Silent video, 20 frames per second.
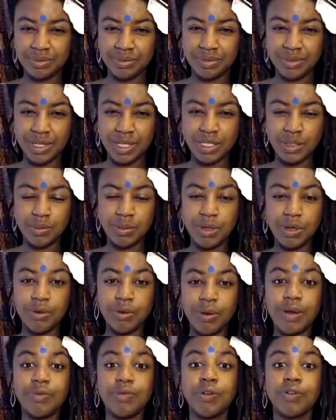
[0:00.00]
Let's be
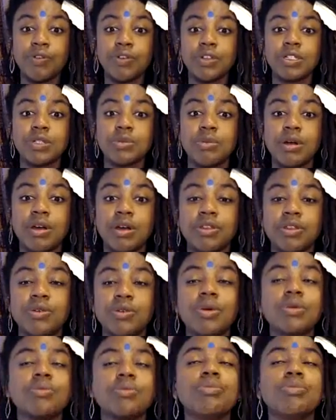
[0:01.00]
grateful for this breath. You
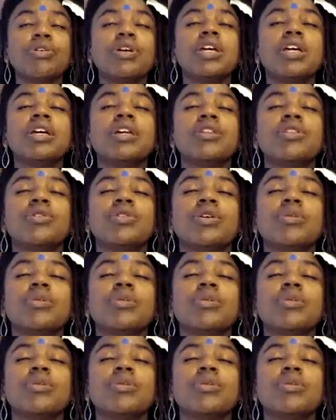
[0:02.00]
can breathe.